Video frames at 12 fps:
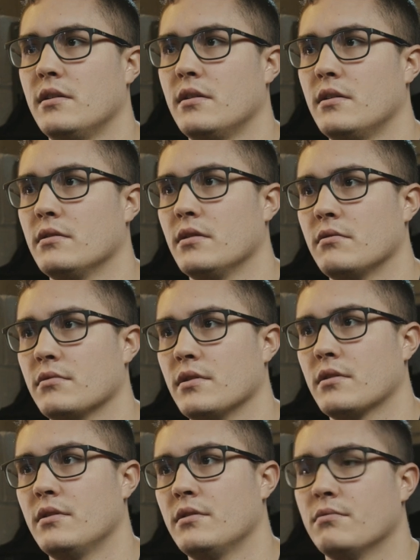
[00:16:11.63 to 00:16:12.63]
Like we're
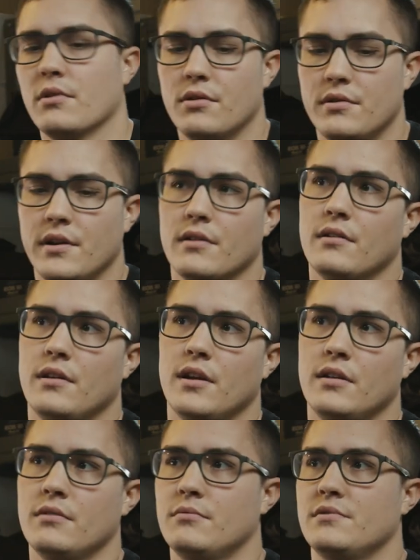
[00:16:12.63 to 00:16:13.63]
like, oh, we're going here
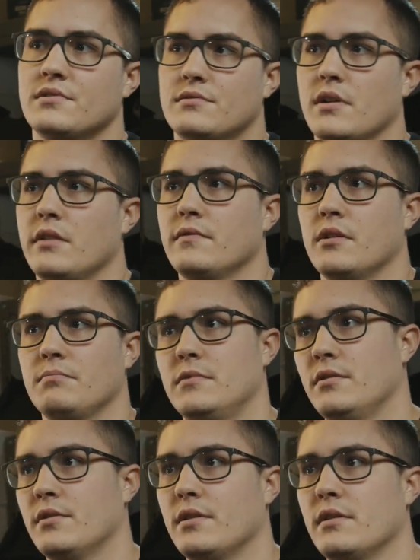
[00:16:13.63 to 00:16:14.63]
today, and we'll just drive up,
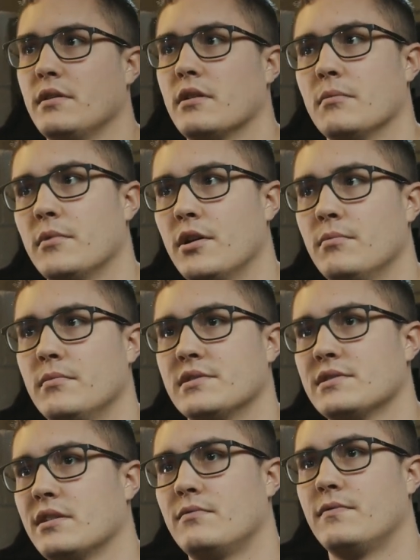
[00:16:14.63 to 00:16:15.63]
do it, and then come home.
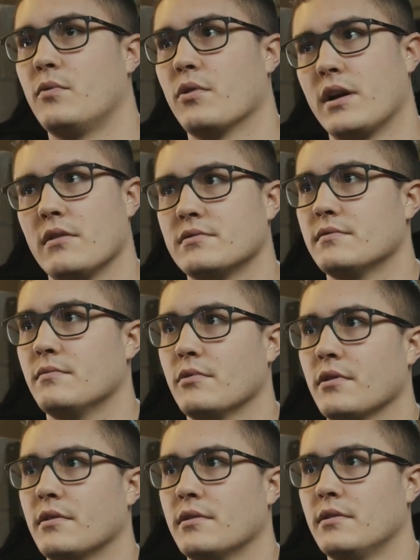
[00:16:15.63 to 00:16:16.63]
It's like 4 hours of
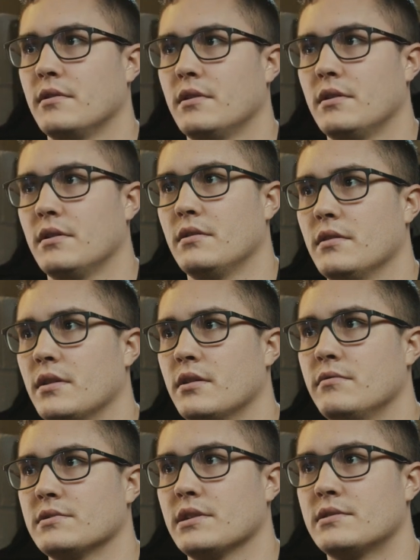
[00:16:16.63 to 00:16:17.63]
work. Like
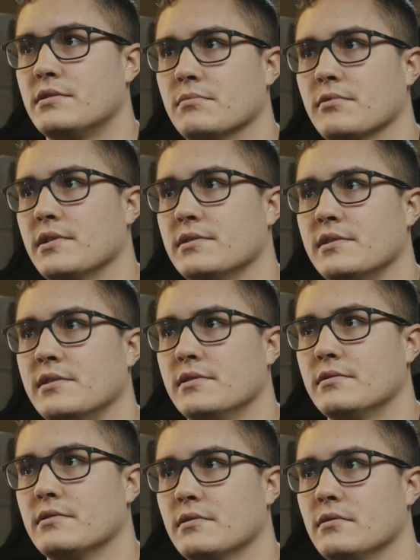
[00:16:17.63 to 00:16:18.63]
it was like super easy. So,